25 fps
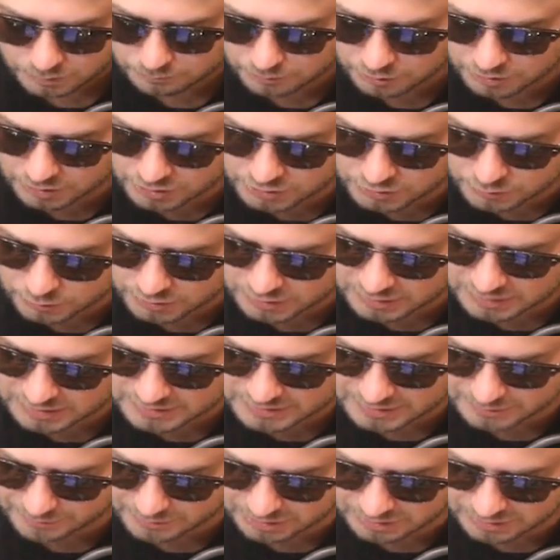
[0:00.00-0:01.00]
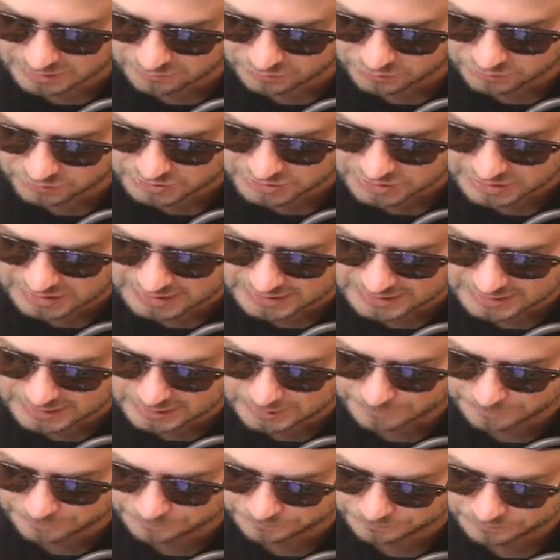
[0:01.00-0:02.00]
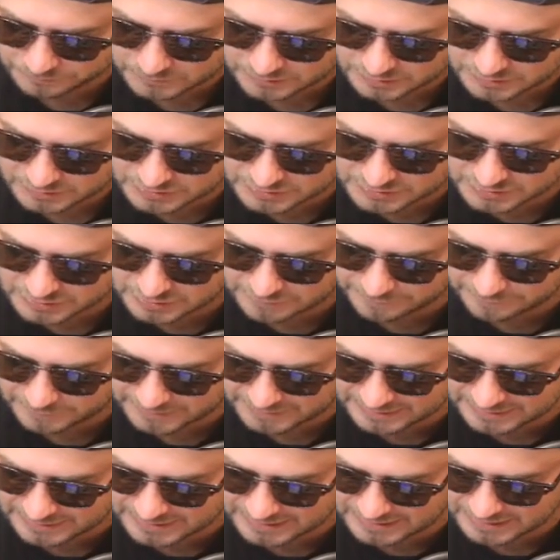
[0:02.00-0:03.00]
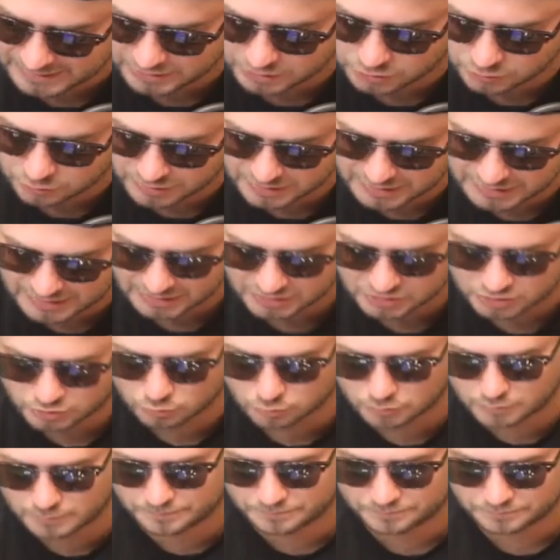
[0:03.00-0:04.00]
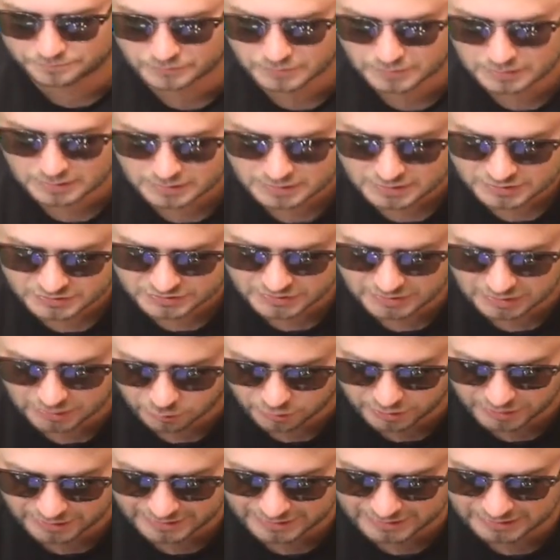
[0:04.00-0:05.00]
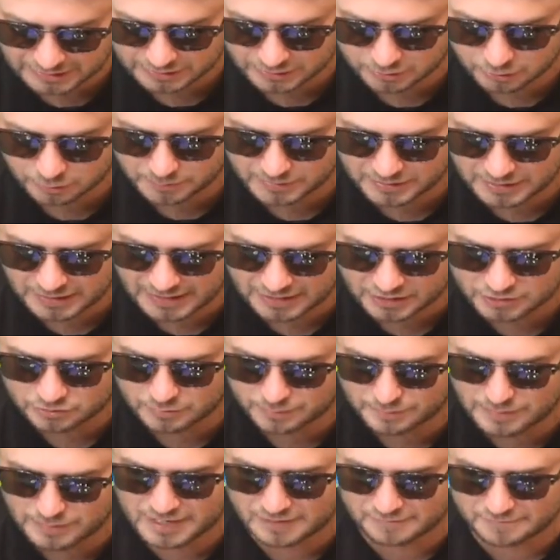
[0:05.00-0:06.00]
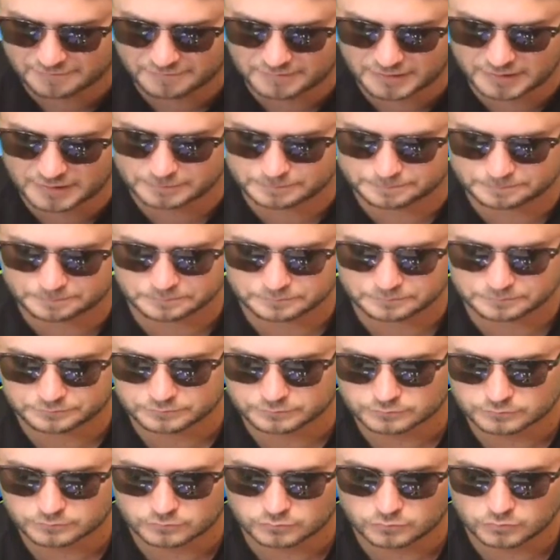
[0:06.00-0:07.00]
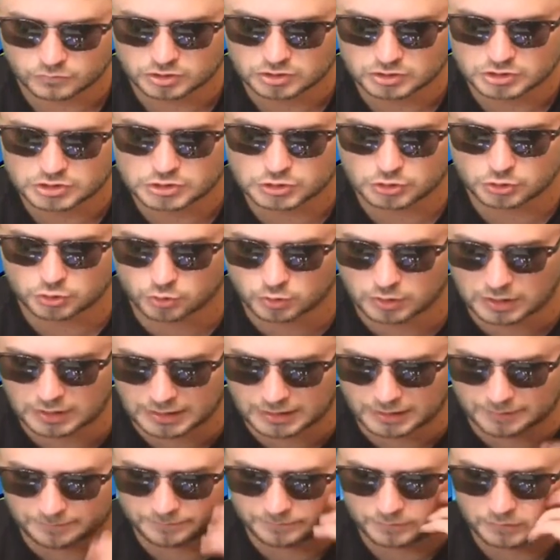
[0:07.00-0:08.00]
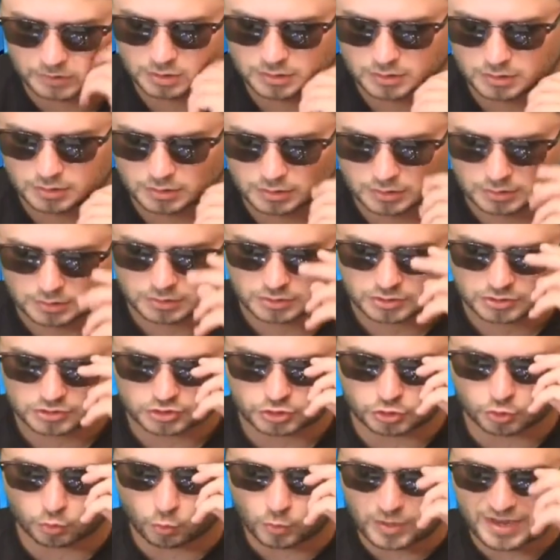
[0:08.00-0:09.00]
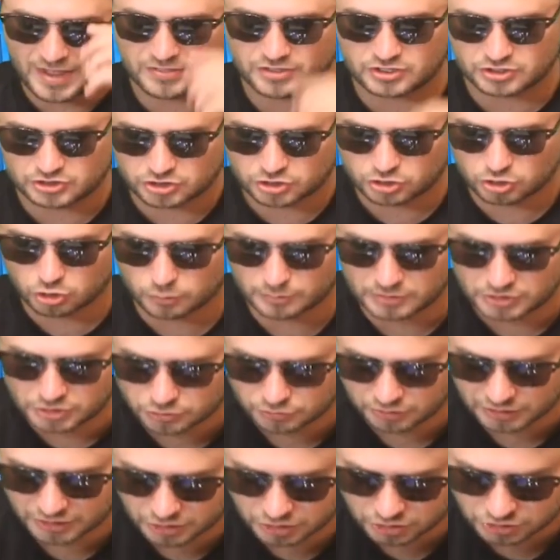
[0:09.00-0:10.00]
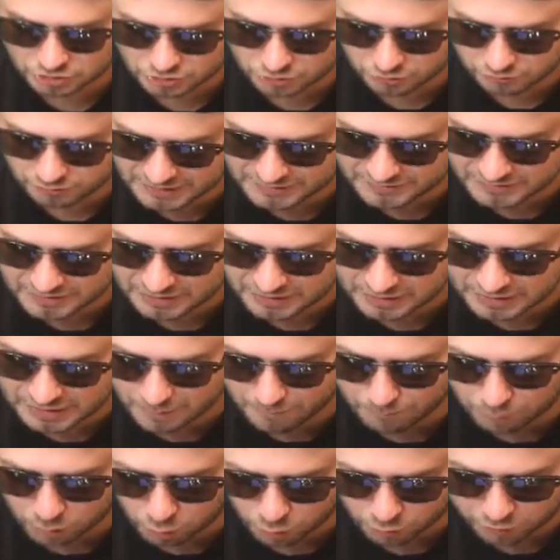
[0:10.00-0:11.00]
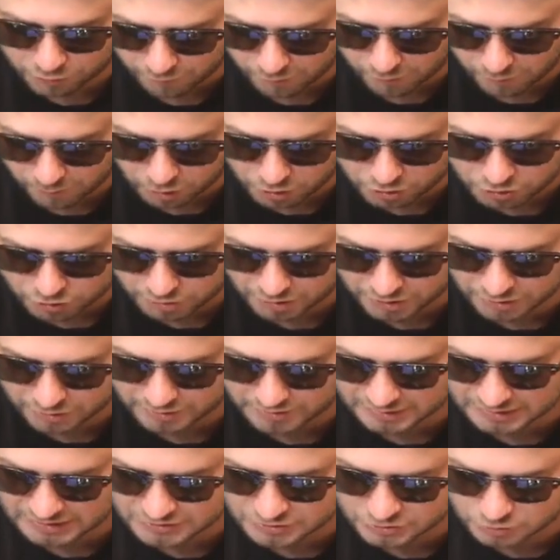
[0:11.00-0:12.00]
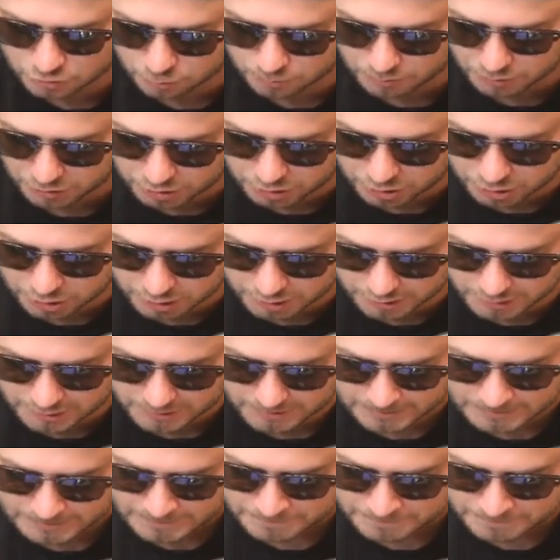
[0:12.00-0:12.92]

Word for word: But it is what it is. I'm going to level this guy up to see if I can get a unit next to him. So now we're going to get a little bit of extra benefit to um, to when the shinobi triggers. So right there now, both of them are triggering. That's super good.